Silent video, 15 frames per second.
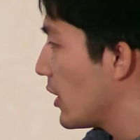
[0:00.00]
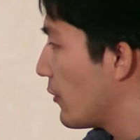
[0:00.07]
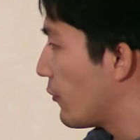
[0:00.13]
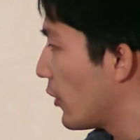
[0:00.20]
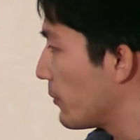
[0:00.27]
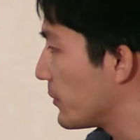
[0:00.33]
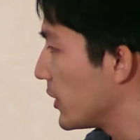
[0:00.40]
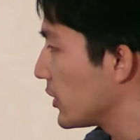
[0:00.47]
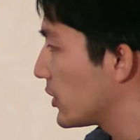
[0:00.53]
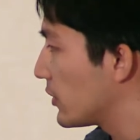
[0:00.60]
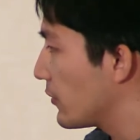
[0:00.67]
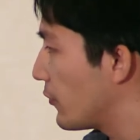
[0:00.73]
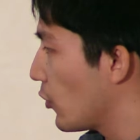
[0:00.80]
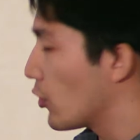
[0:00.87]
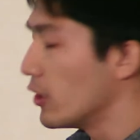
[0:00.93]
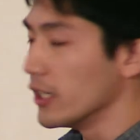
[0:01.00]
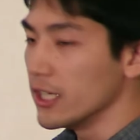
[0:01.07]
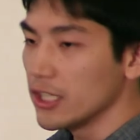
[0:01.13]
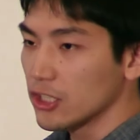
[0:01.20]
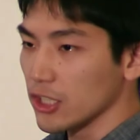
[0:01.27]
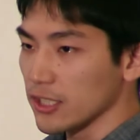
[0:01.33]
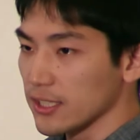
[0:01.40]
from these focal
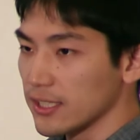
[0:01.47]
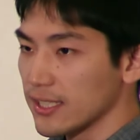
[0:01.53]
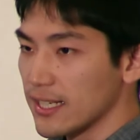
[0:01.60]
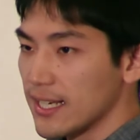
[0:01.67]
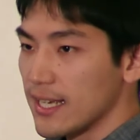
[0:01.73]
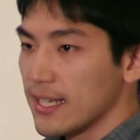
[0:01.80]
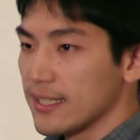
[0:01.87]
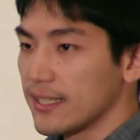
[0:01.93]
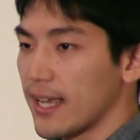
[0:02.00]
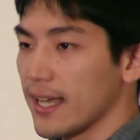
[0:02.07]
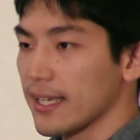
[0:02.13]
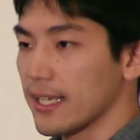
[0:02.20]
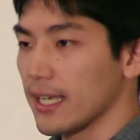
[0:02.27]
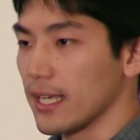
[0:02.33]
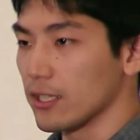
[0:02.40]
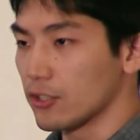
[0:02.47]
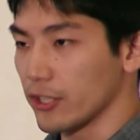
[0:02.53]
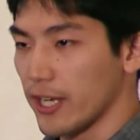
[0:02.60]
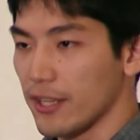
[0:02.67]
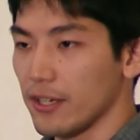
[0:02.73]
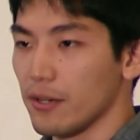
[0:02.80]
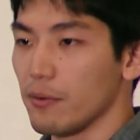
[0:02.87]
adhesions that can
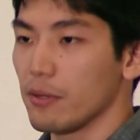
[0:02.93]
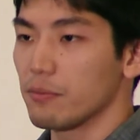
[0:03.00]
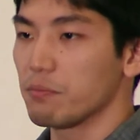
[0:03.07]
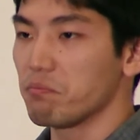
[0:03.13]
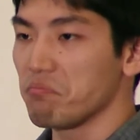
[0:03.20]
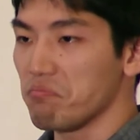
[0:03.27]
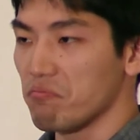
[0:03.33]
together